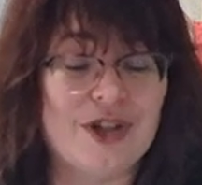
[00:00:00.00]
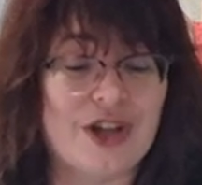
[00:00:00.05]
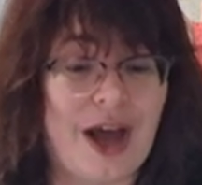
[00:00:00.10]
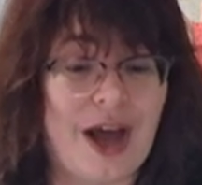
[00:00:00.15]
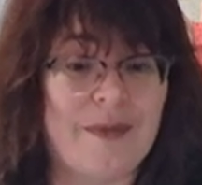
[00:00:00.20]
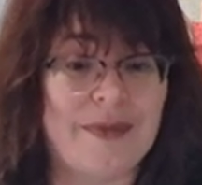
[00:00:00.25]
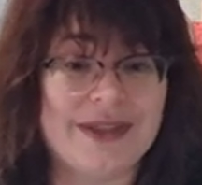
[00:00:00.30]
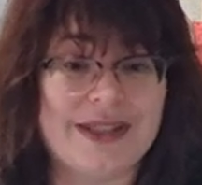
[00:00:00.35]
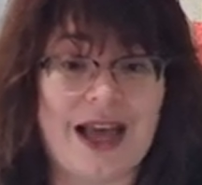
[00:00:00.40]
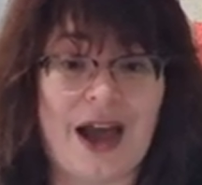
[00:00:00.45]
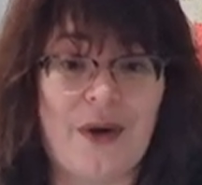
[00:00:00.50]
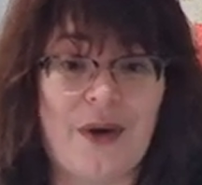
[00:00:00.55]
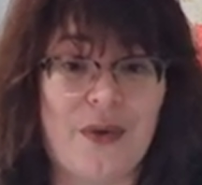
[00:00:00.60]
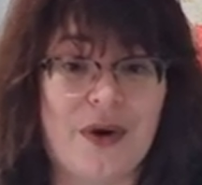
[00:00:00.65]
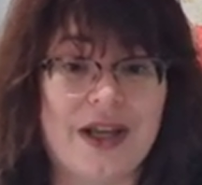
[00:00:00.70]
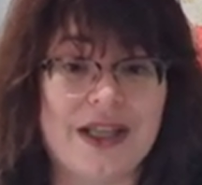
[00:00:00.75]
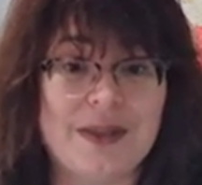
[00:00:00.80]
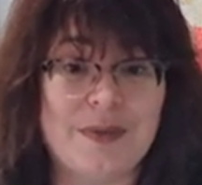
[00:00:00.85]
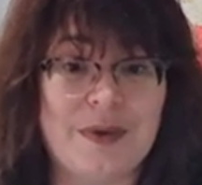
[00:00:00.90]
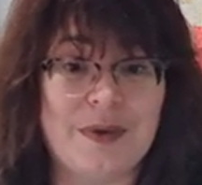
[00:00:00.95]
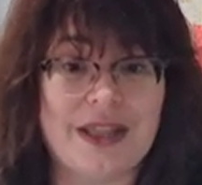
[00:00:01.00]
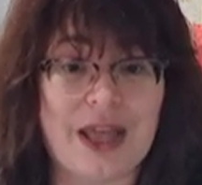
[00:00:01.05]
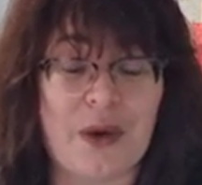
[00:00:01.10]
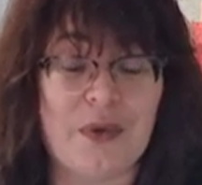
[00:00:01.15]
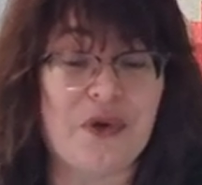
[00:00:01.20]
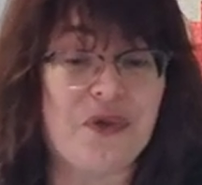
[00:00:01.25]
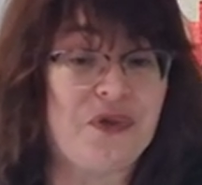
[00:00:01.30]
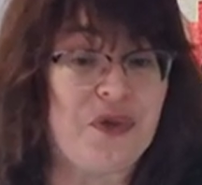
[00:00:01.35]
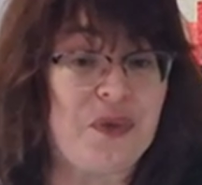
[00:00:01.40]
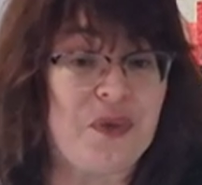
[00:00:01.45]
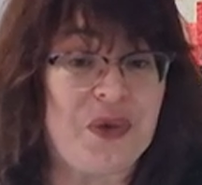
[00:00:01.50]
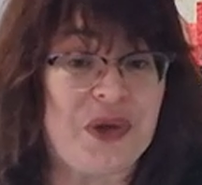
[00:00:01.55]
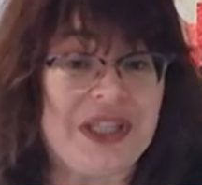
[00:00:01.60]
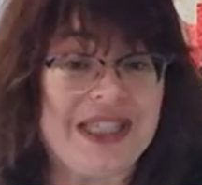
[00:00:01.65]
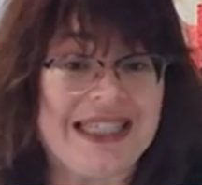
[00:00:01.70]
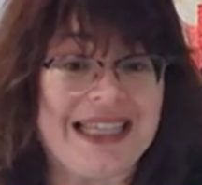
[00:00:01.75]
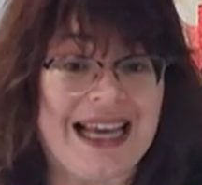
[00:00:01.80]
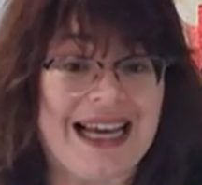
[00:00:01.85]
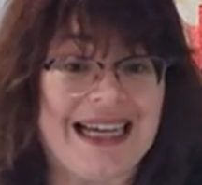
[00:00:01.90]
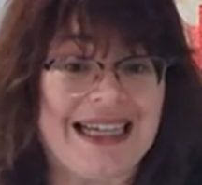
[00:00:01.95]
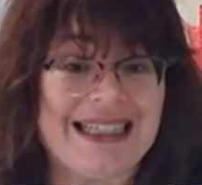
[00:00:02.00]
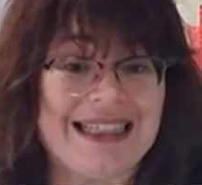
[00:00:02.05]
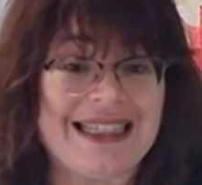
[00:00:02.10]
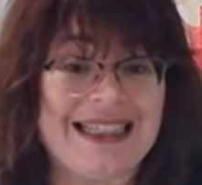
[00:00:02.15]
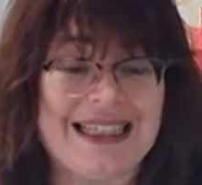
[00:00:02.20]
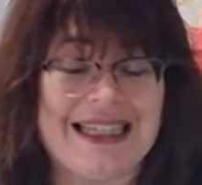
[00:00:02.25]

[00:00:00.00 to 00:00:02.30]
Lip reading: as I was, but they were from Wisconsin.